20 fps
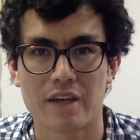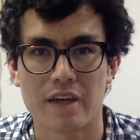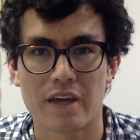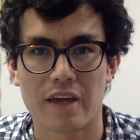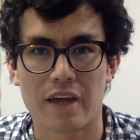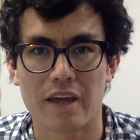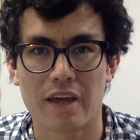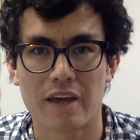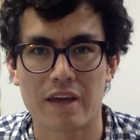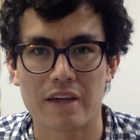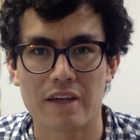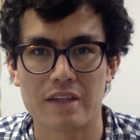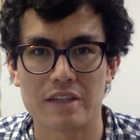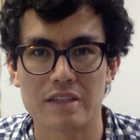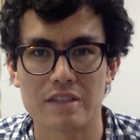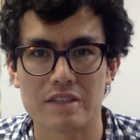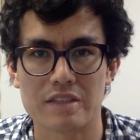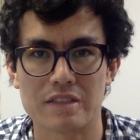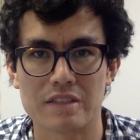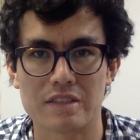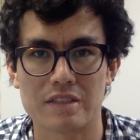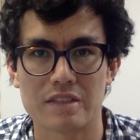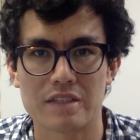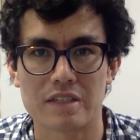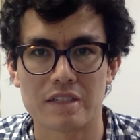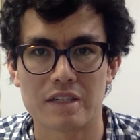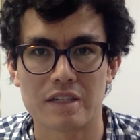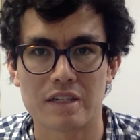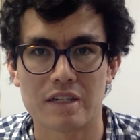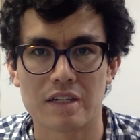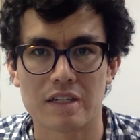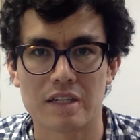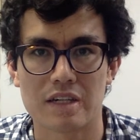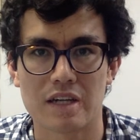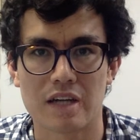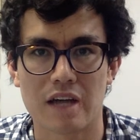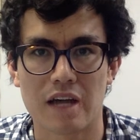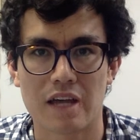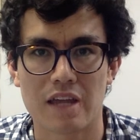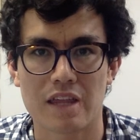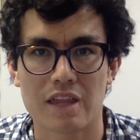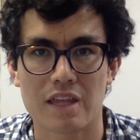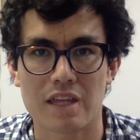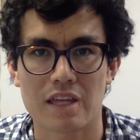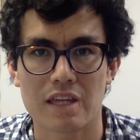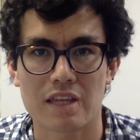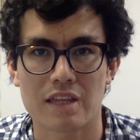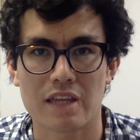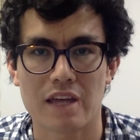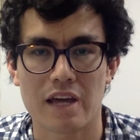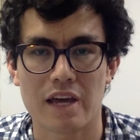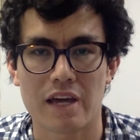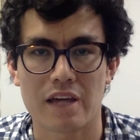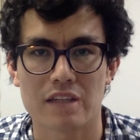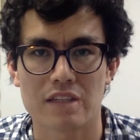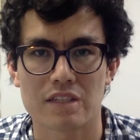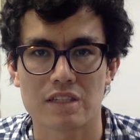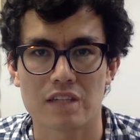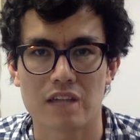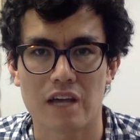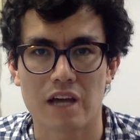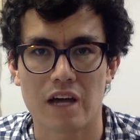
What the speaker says: And I think that